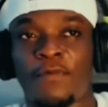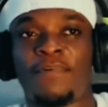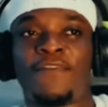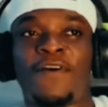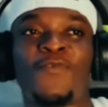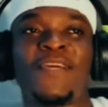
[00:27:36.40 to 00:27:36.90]
But
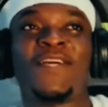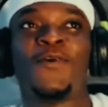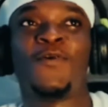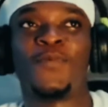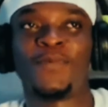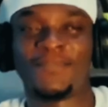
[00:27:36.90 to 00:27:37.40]
before we
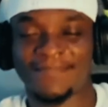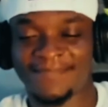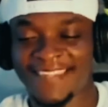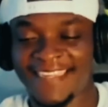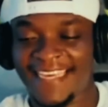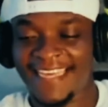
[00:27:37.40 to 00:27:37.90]
go,
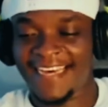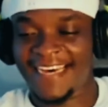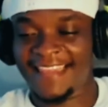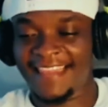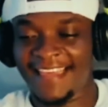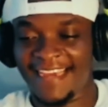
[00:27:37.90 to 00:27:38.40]

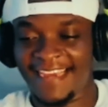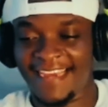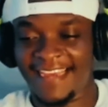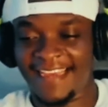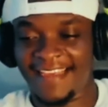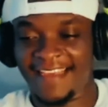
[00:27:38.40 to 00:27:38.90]
are
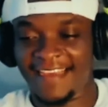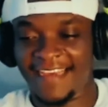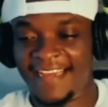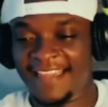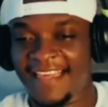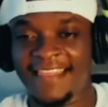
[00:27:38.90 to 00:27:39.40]
there
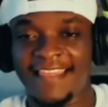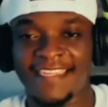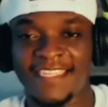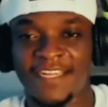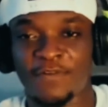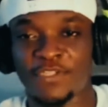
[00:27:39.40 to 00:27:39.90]

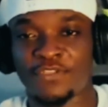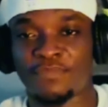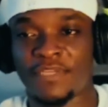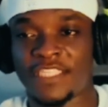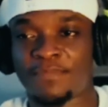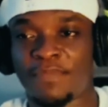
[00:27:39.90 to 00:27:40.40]
things that we
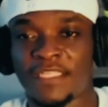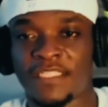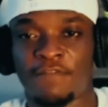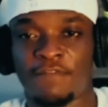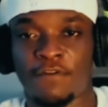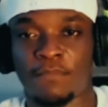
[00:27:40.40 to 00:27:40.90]
should be
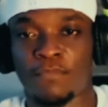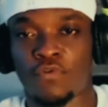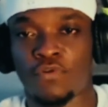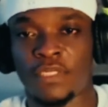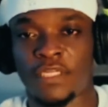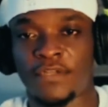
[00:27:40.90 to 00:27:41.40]
expecting
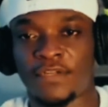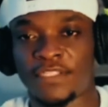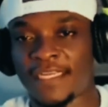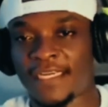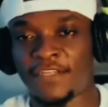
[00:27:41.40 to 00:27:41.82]
from OnlyDust?